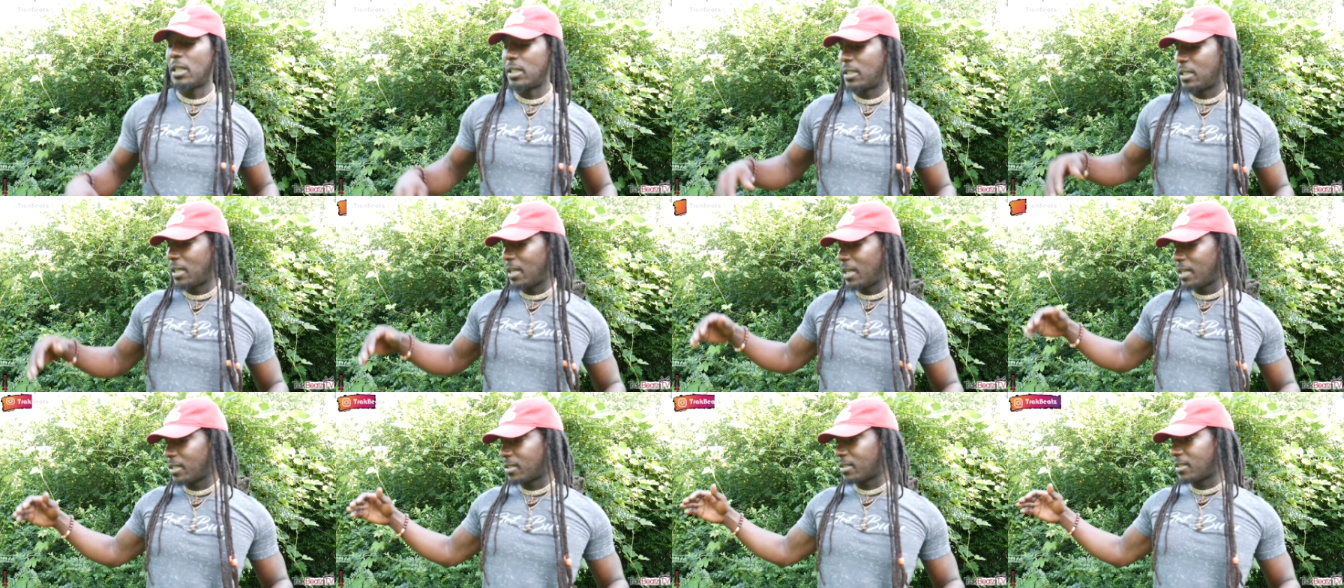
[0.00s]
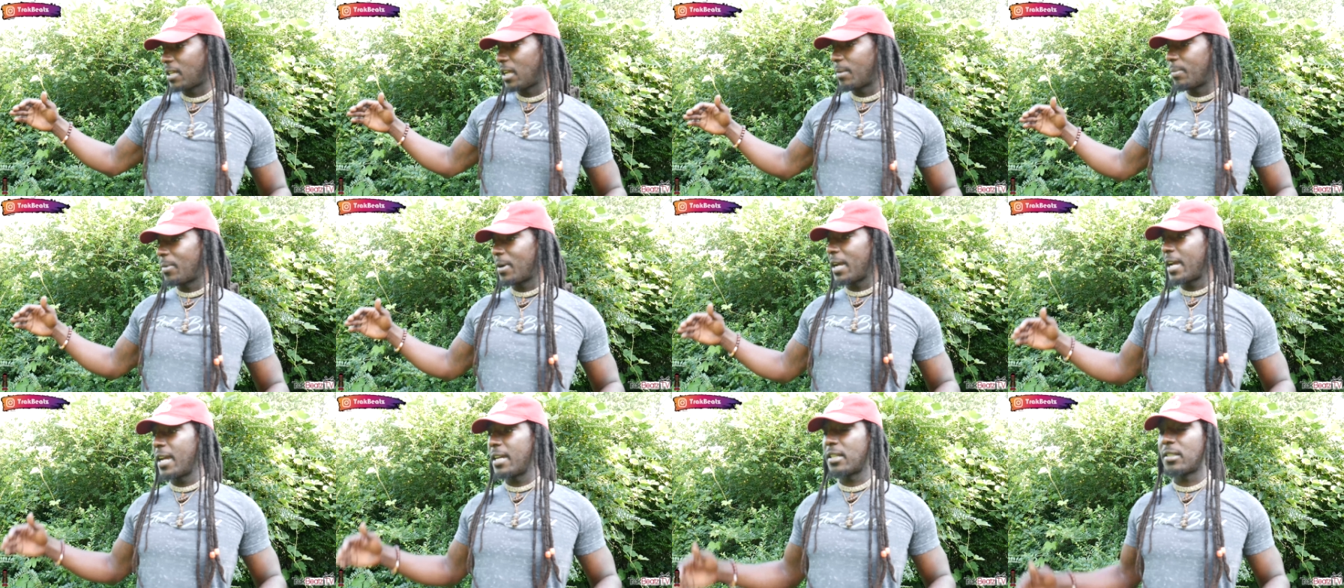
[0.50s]
the next
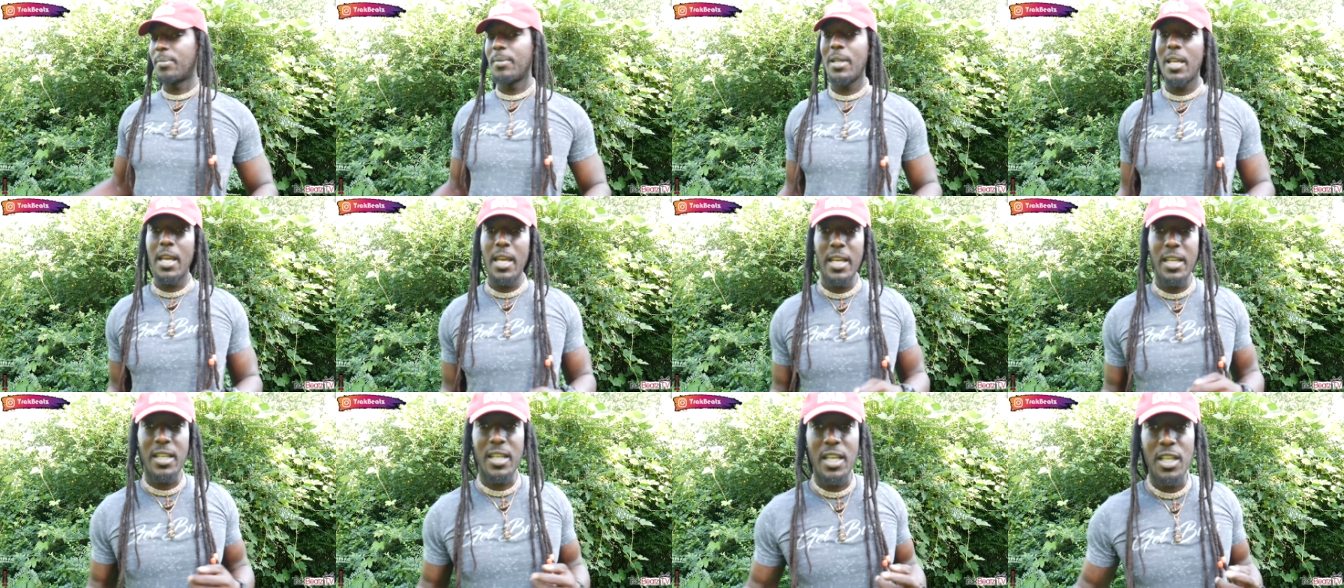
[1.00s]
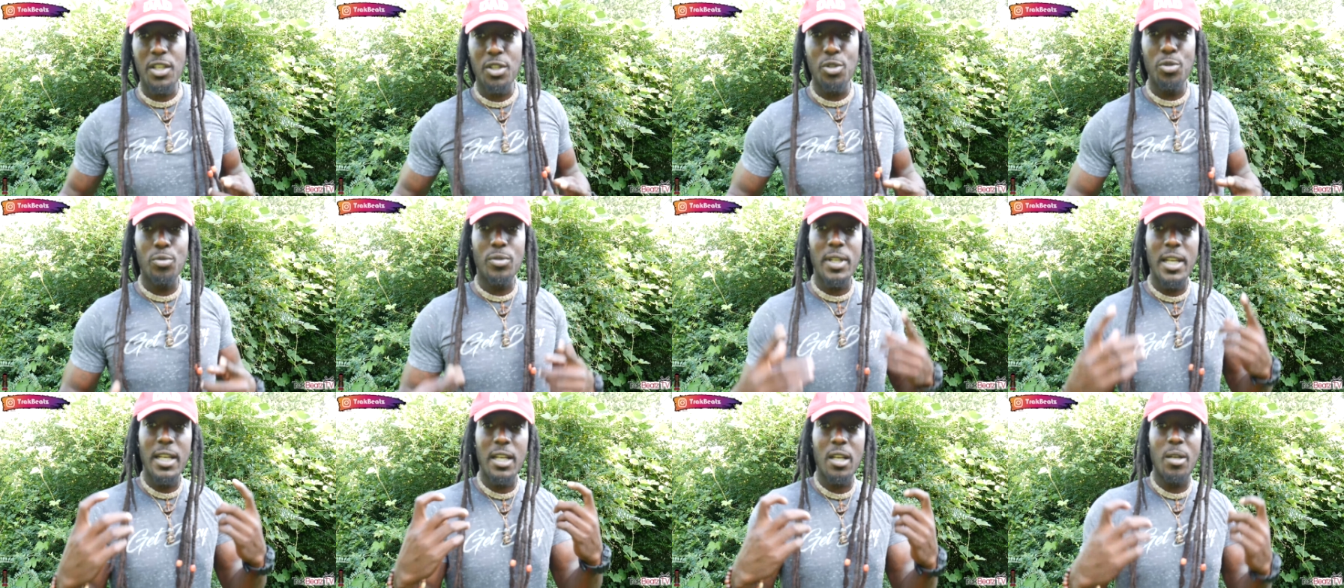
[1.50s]
table asks me, hey, can you
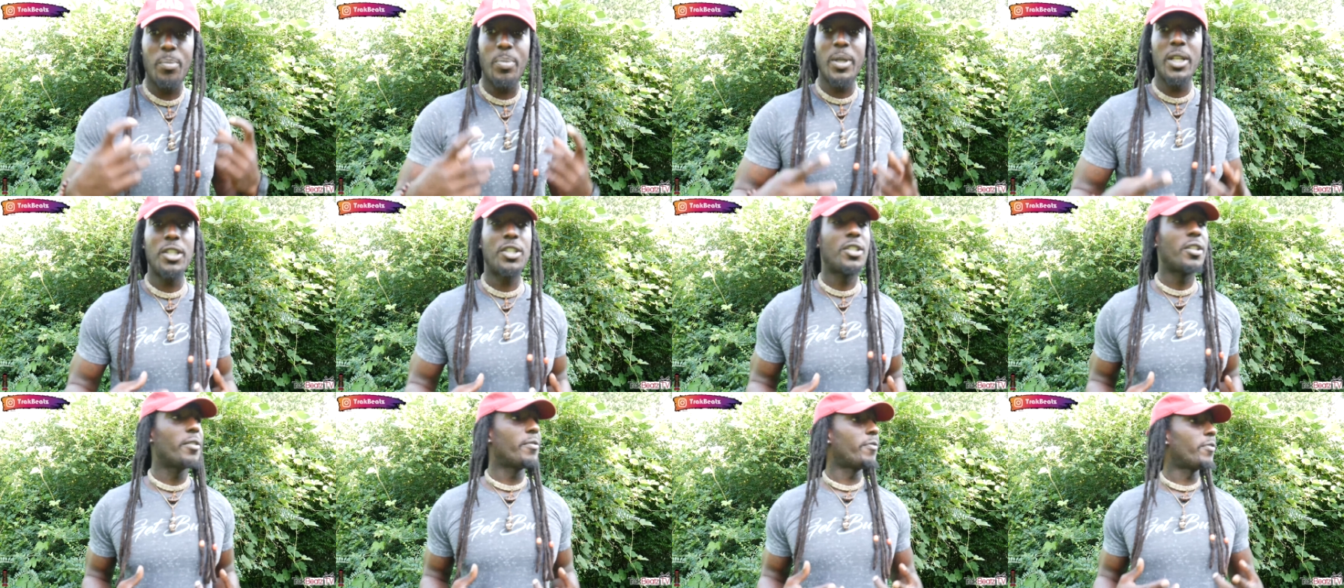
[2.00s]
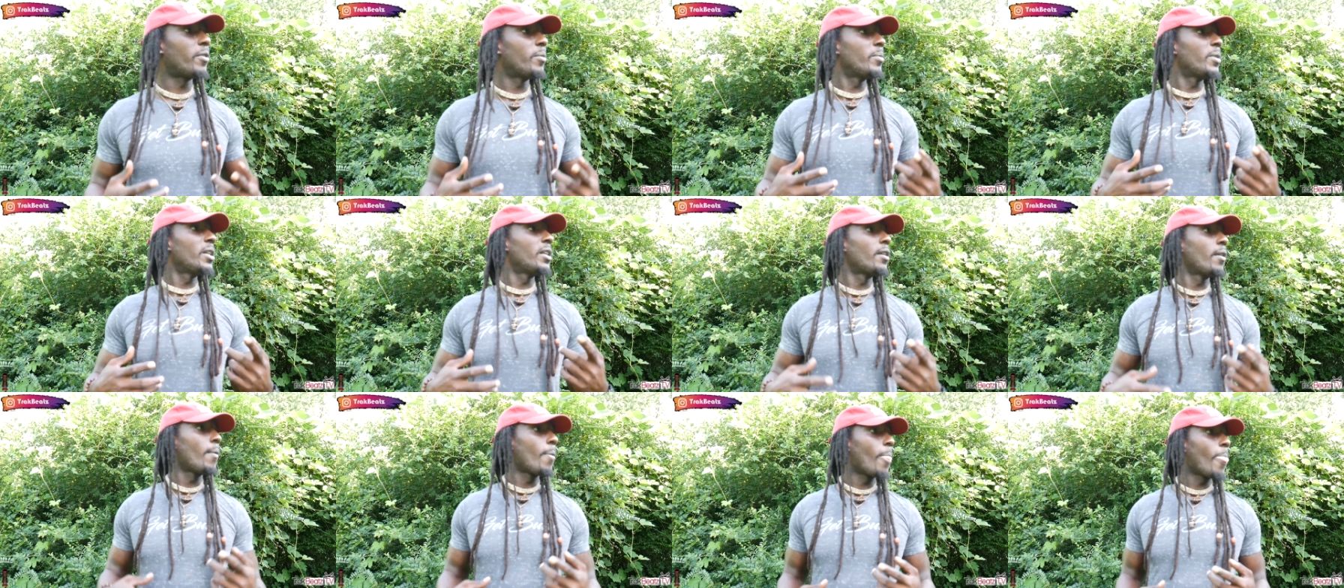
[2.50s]
take a picture for
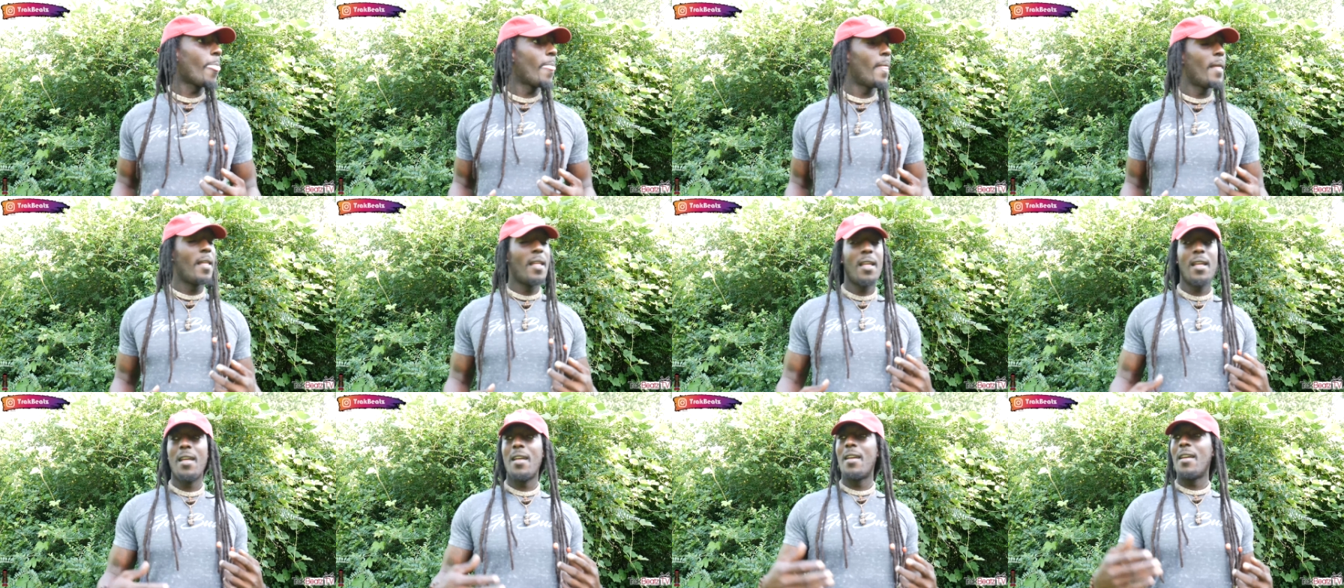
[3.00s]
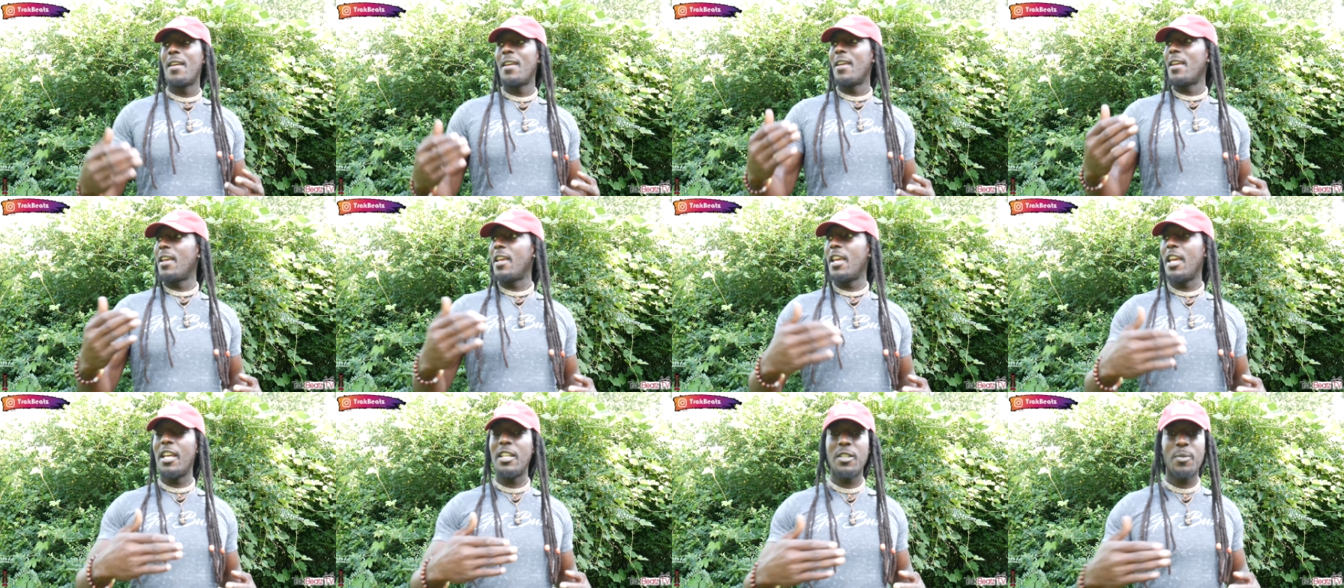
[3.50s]
me?
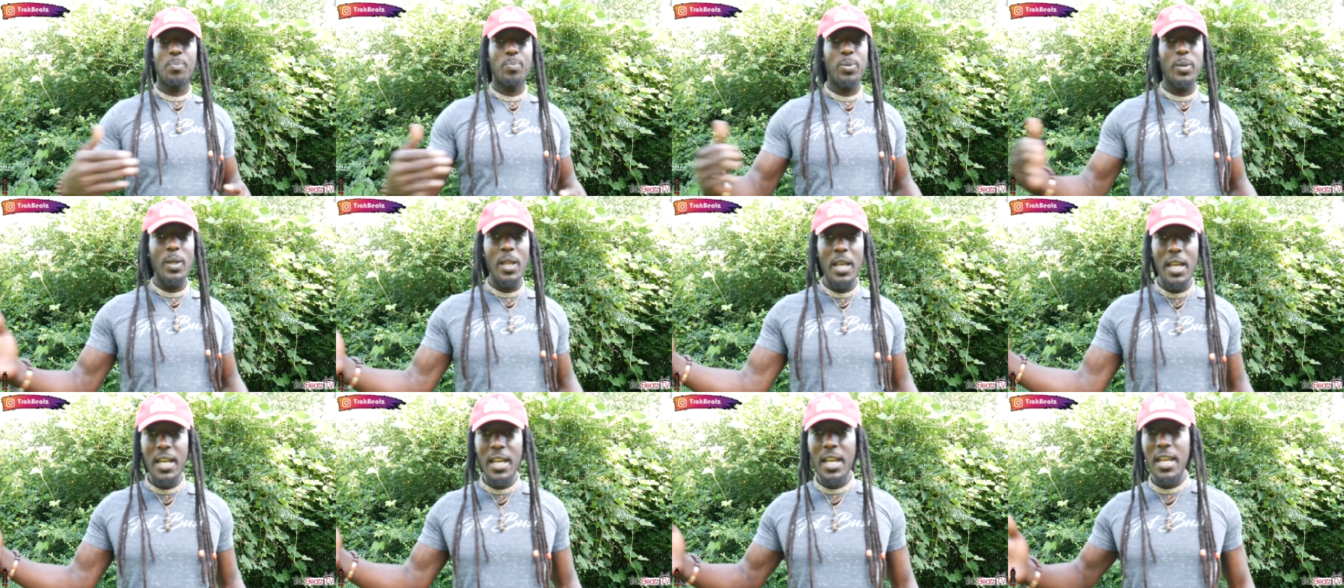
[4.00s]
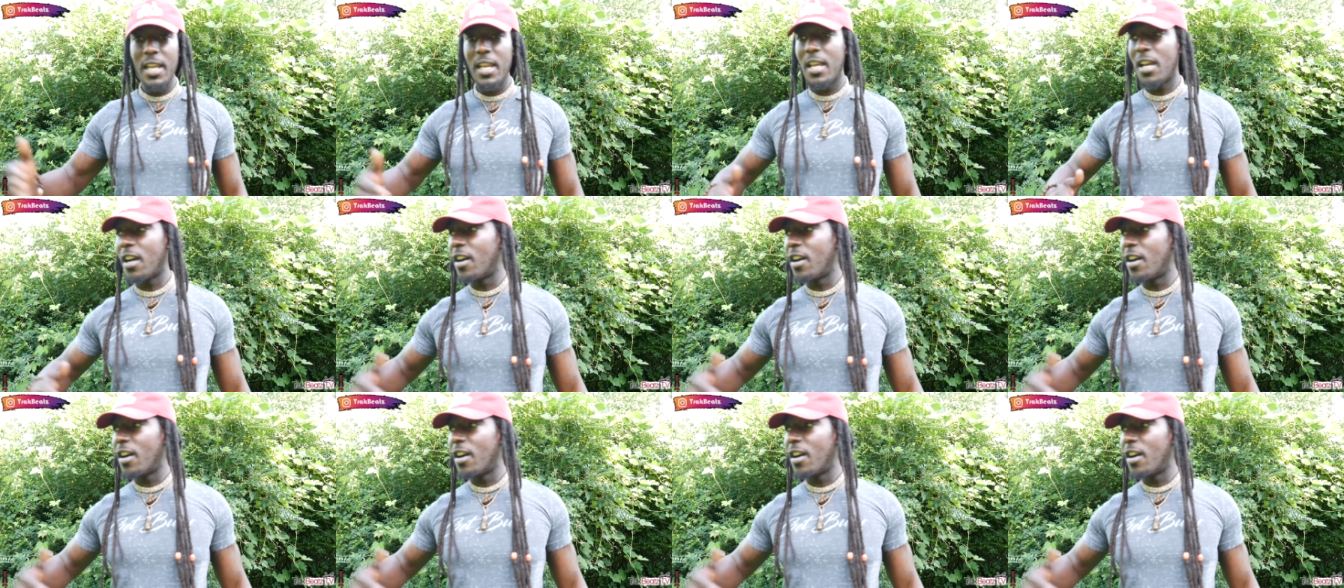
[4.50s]
There's plenty